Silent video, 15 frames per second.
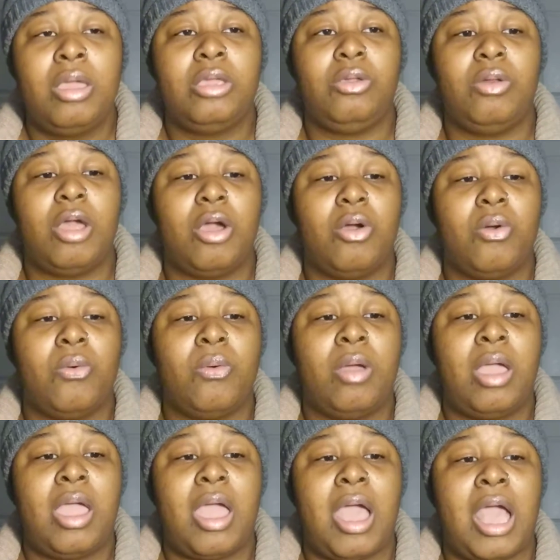you know,
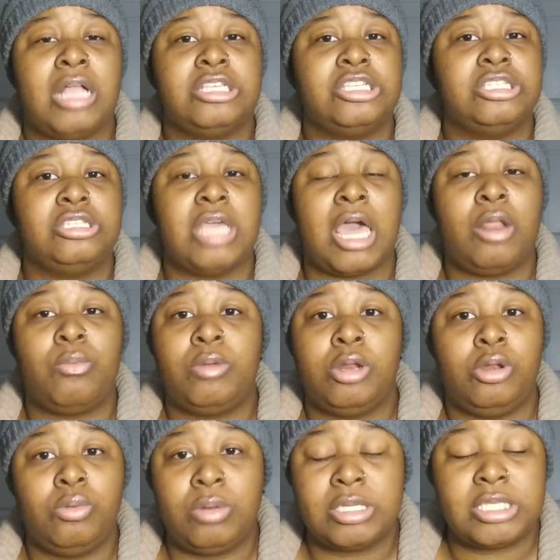I don't want to
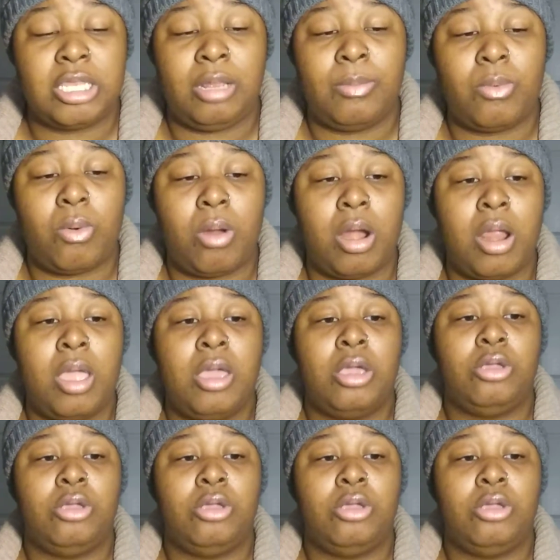do this anymore.